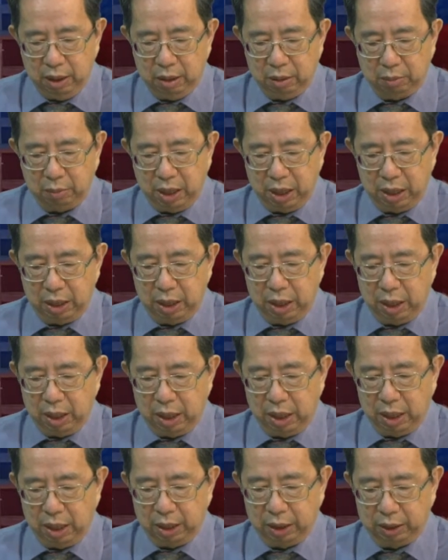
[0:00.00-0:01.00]
by
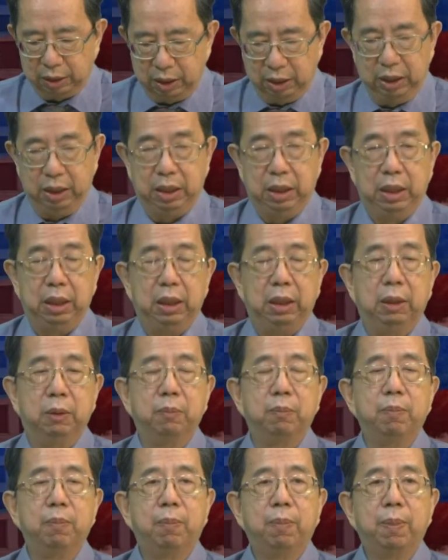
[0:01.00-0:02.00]

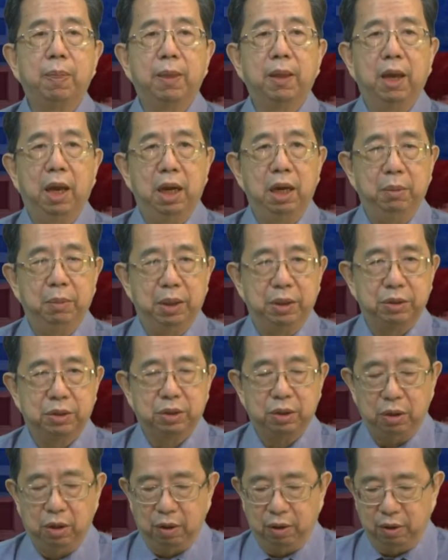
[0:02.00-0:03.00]
the
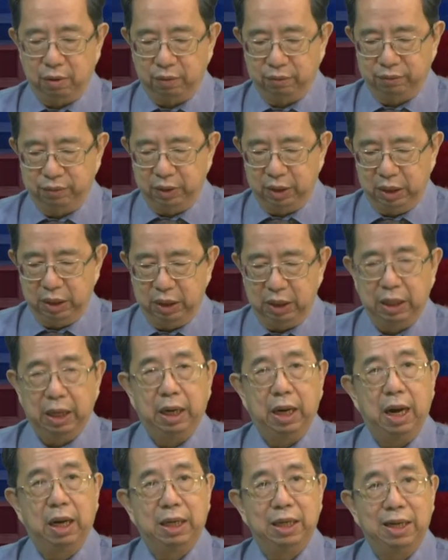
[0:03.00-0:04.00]
elements of the
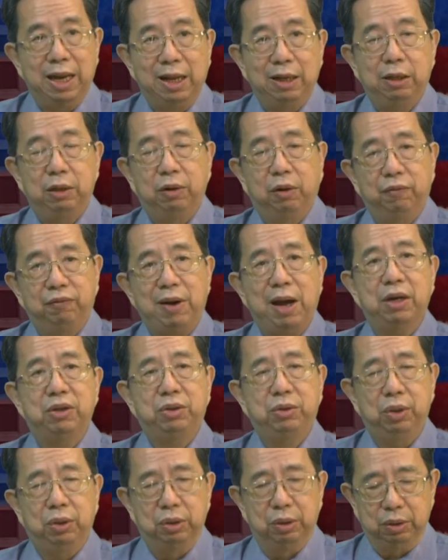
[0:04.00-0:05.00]
Aguinaldo
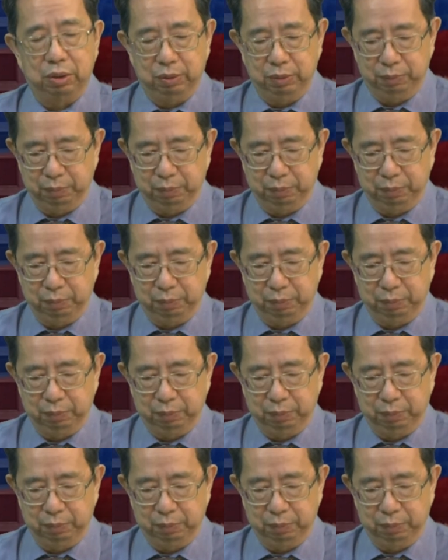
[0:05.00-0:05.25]
faction.